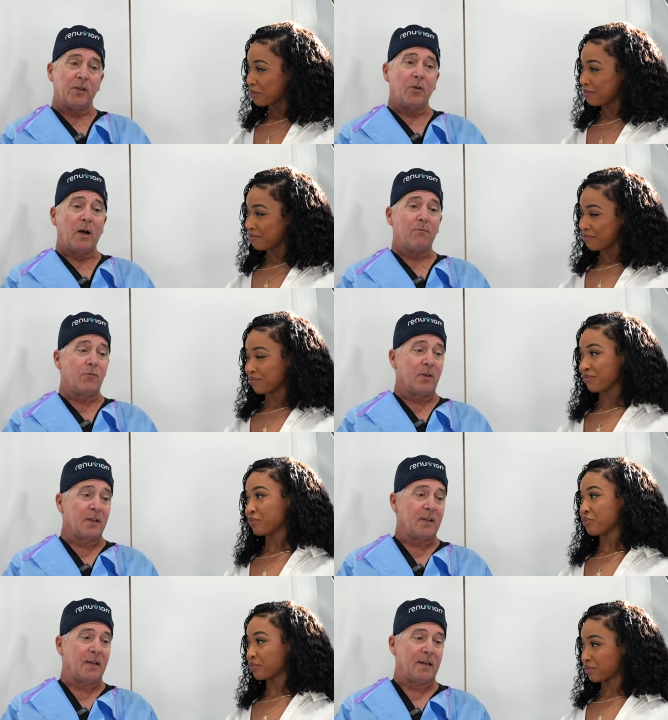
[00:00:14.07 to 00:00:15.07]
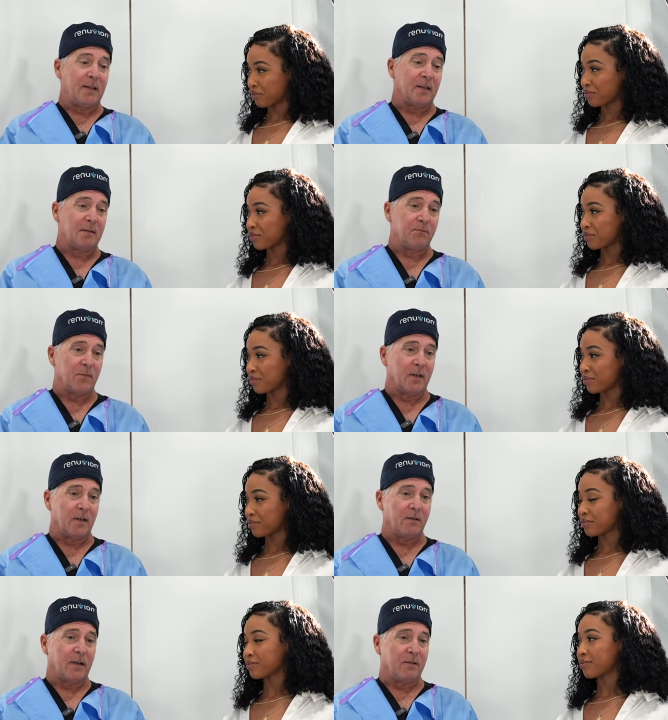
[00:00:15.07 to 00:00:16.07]
Speaker 1: you know, I'm really a, um,
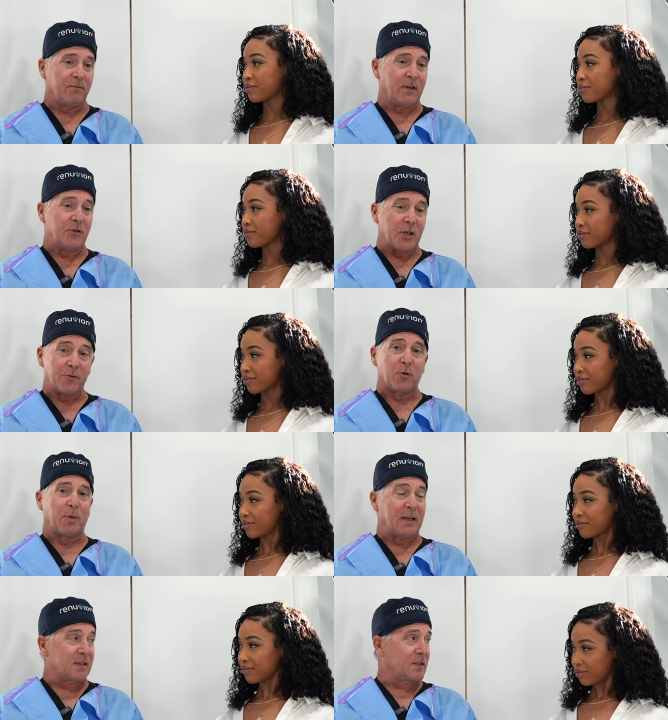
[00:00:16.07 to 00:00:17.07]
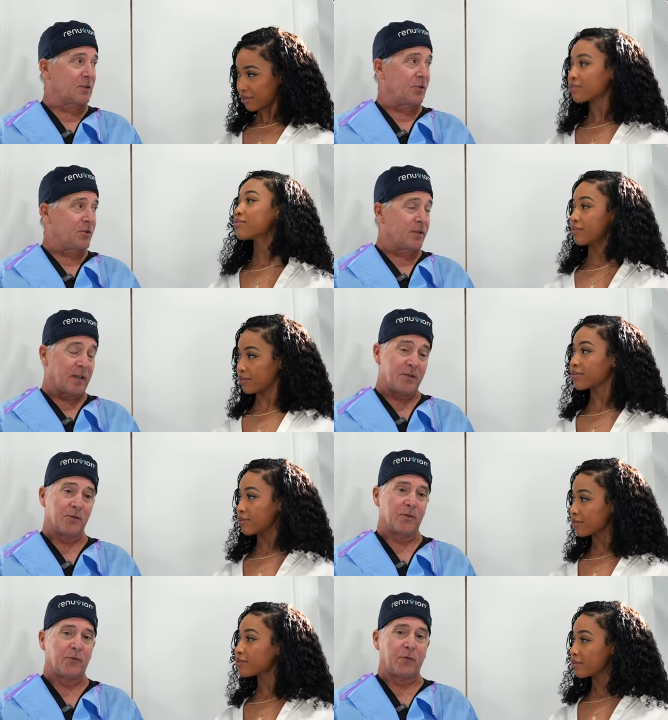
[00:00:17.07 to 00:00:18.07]
a, a general plastic surgeon. I
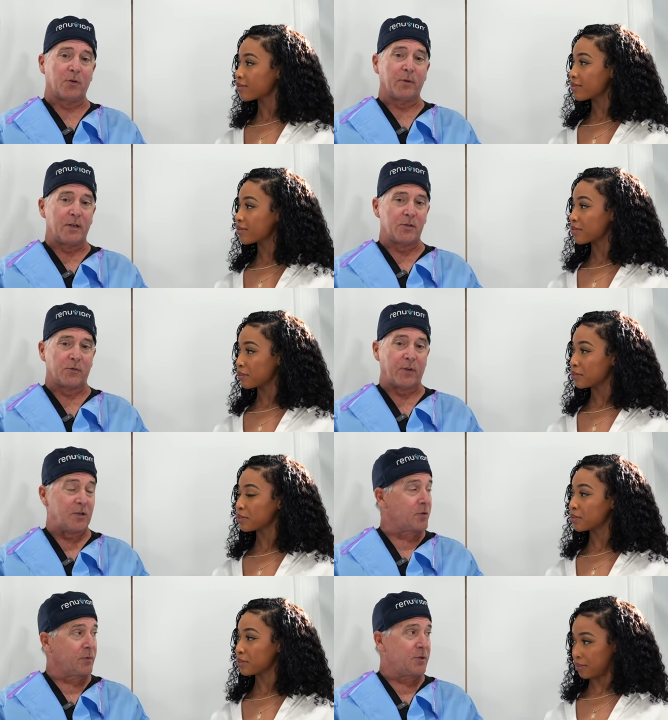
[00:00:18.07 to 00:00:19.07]
do the full range of facial